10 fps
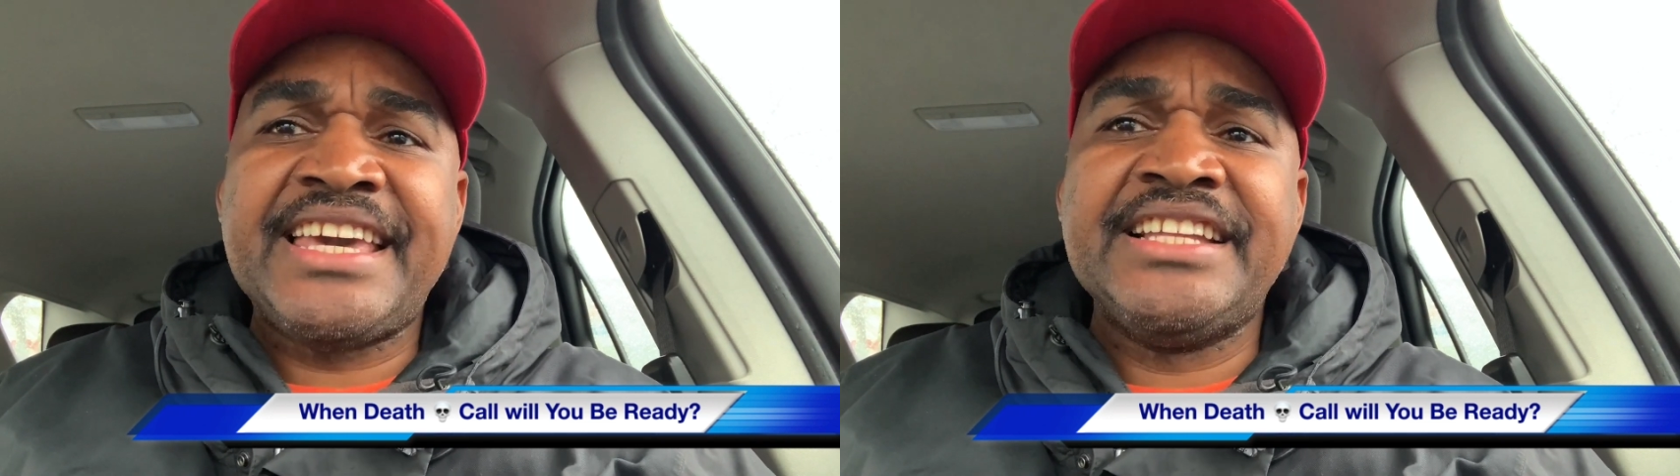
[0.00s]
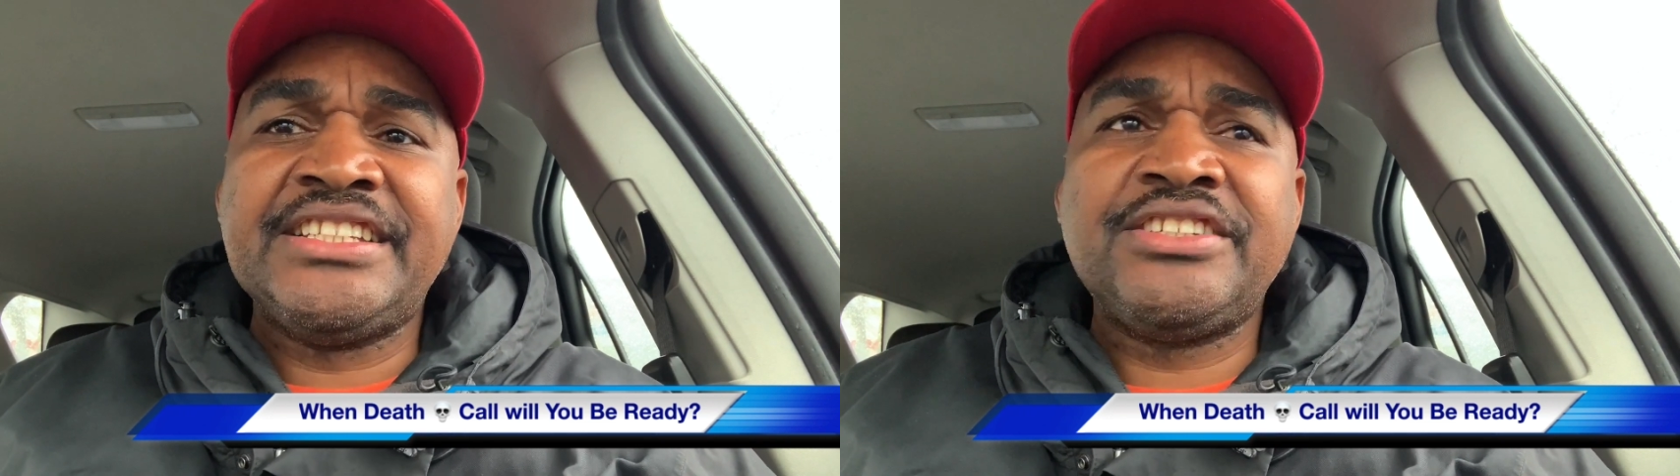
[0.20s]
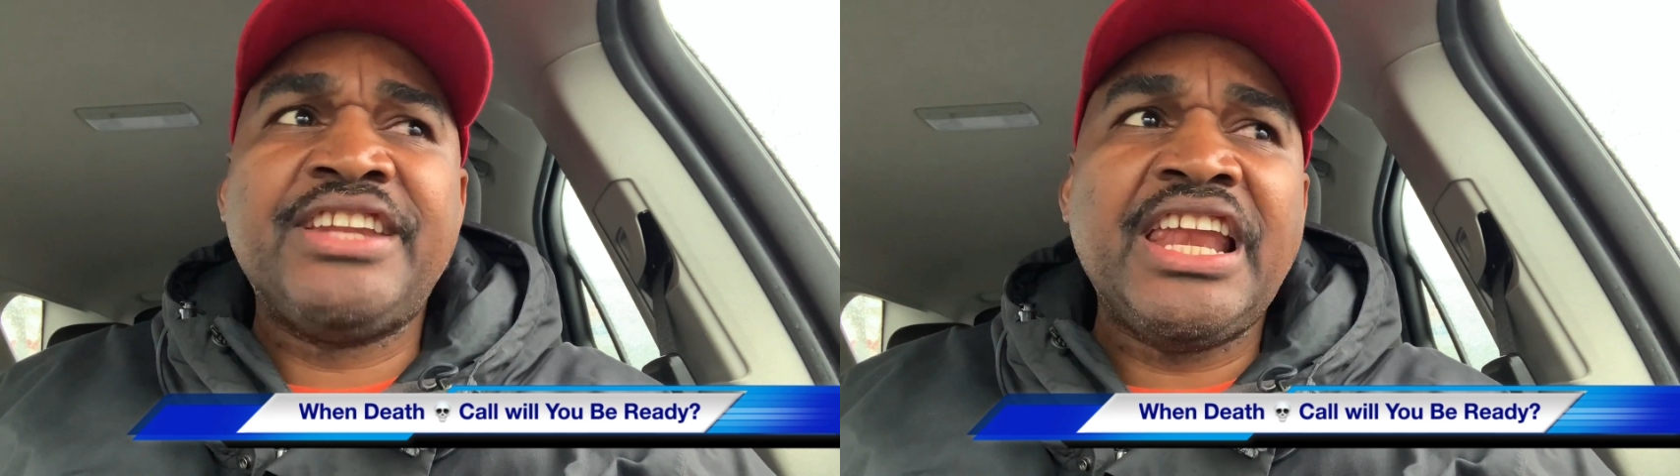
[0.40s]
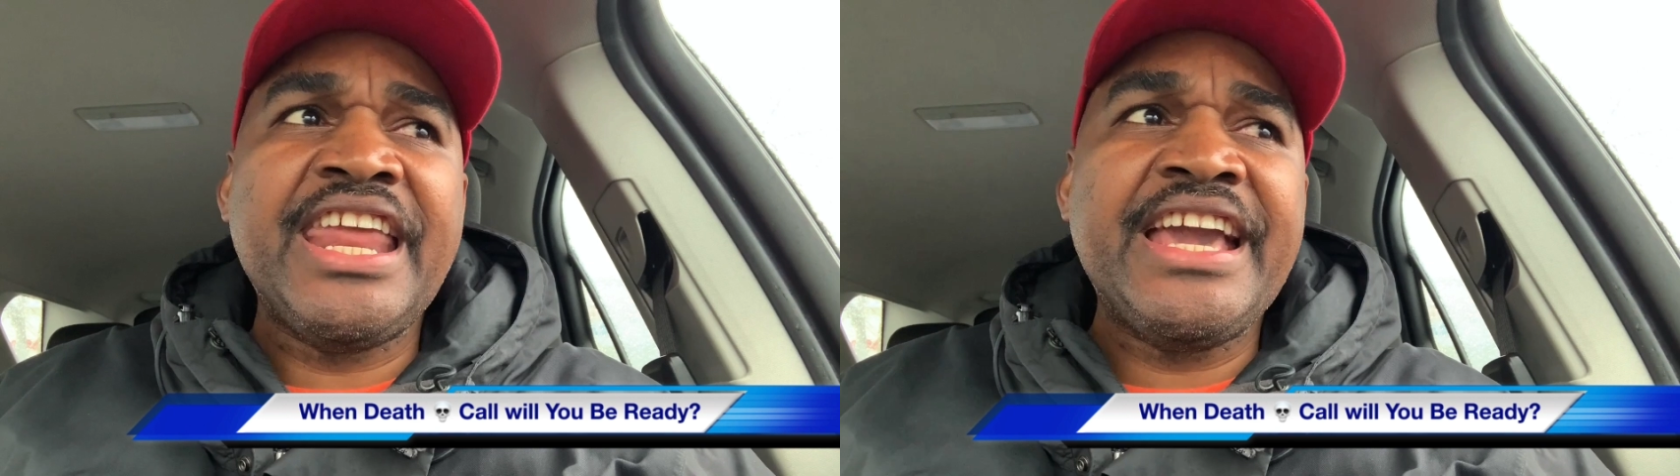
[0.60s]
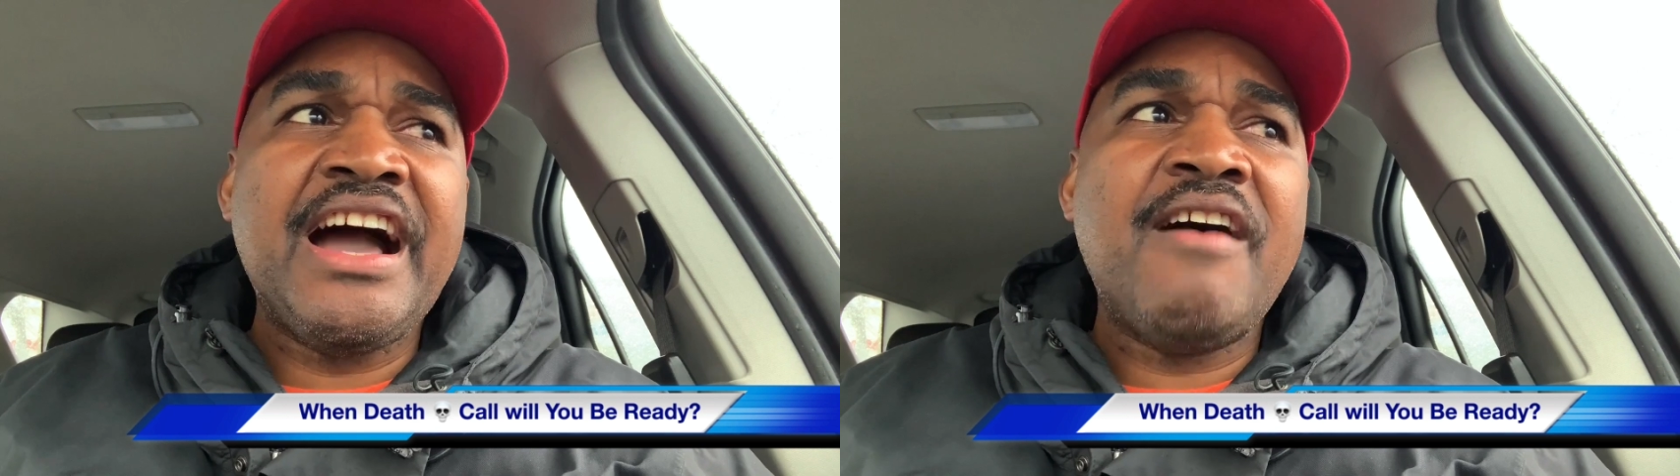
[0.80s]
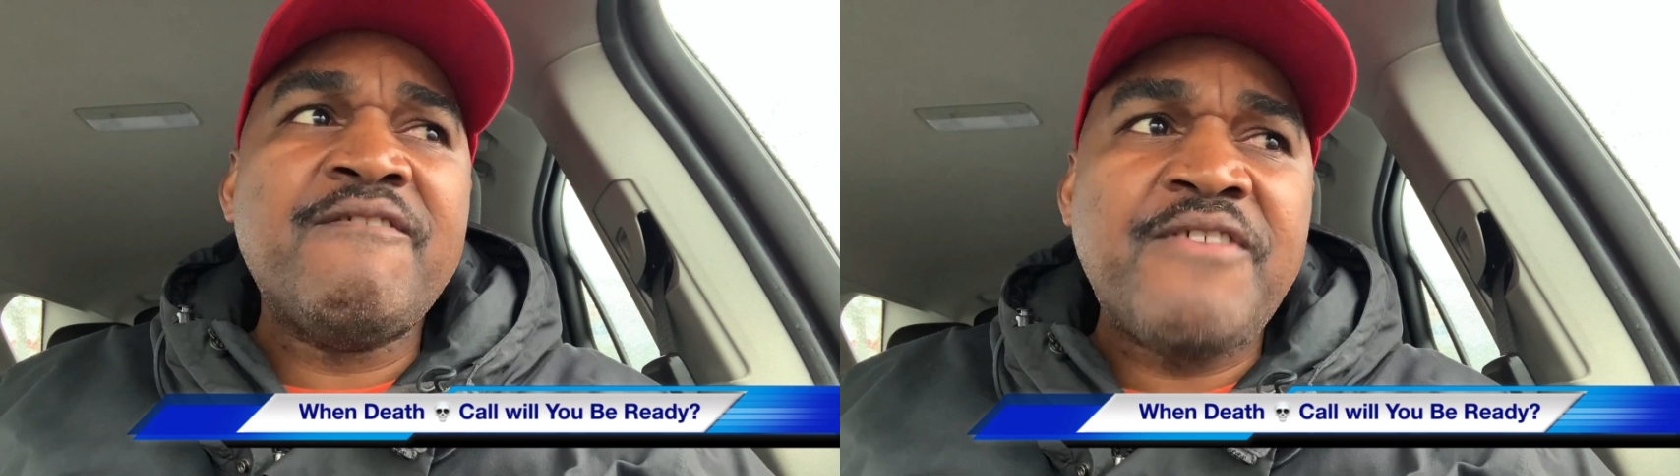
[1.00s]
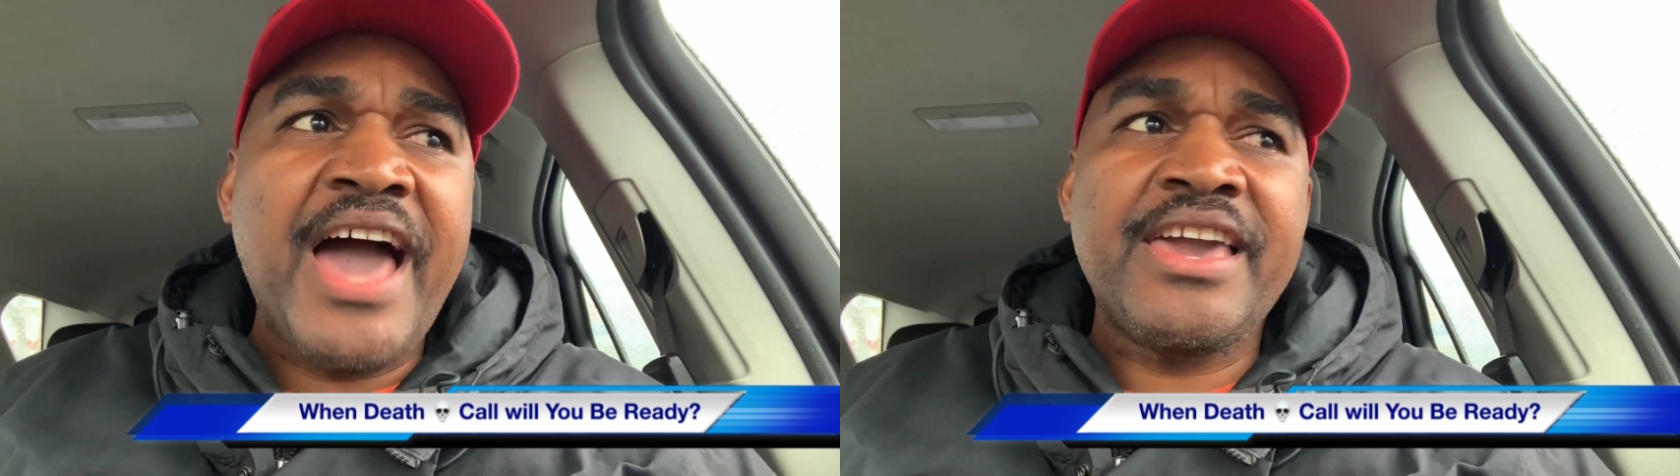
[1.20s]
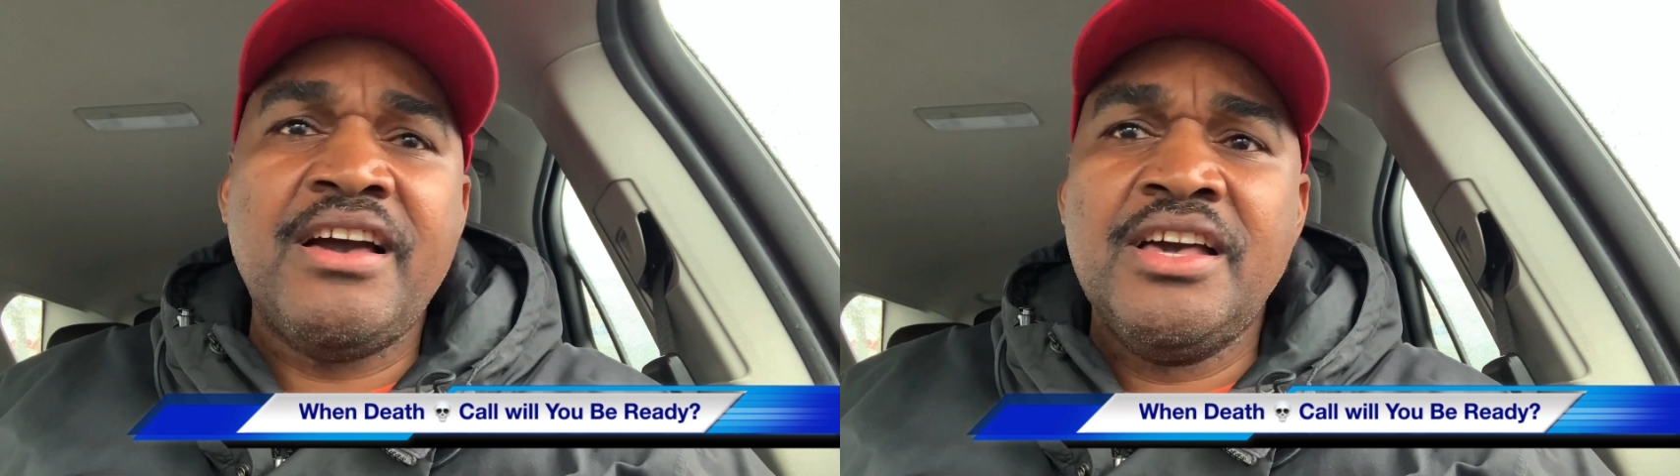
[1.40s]
into the lake of
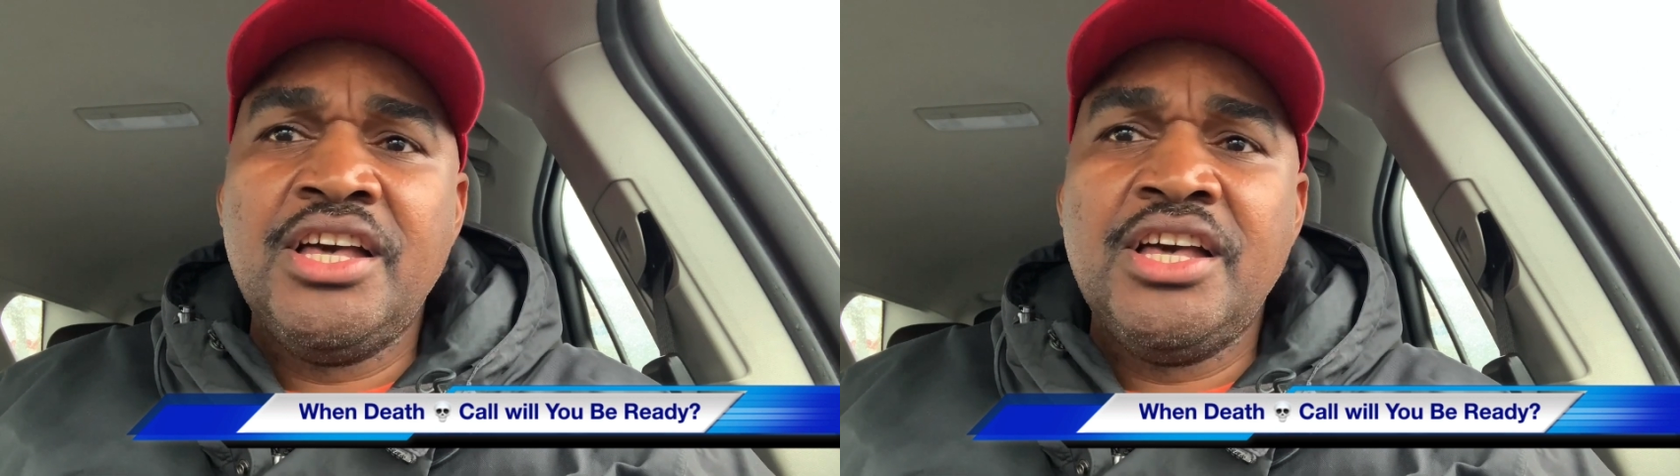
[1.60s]
fire.